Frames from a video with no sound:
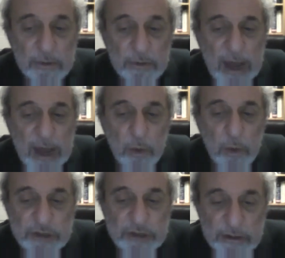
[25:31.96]
how
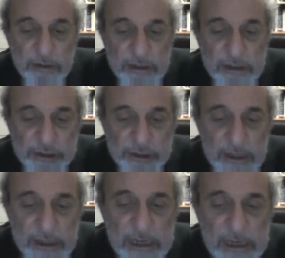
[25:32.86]
one generation
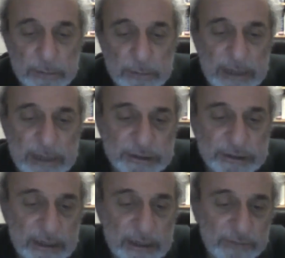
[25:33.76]
is prepared to
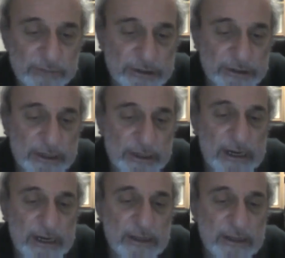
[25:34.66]
sacrifice
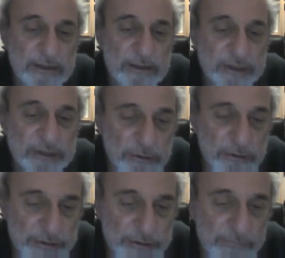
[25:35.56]
their
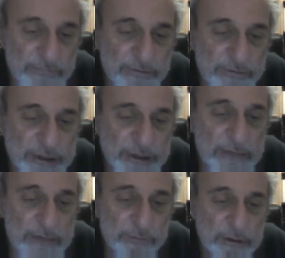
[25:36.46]
children for the
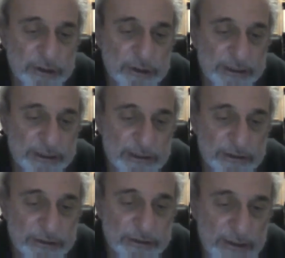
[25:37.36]
sake of foolish ideas.